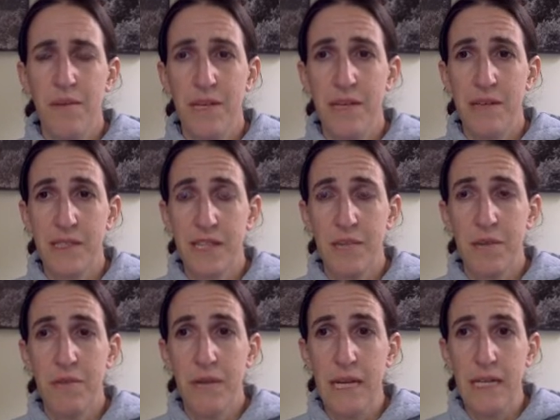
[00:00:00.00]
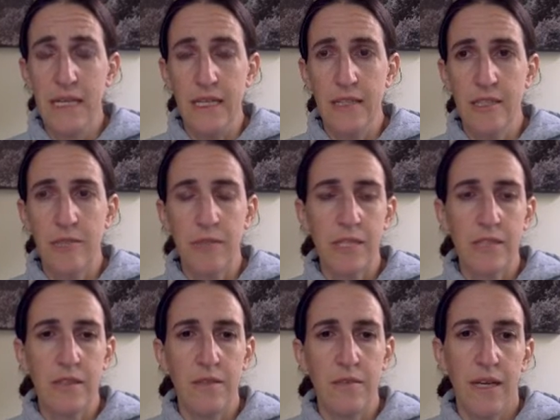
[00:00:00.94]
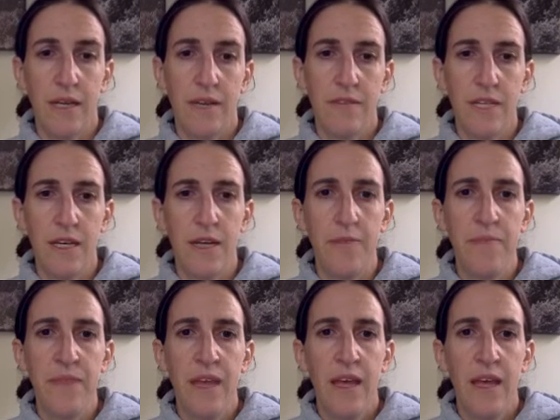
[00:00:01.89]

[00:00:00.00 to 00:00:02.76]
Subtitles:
I know it's going to be rainy this week, so you might have time.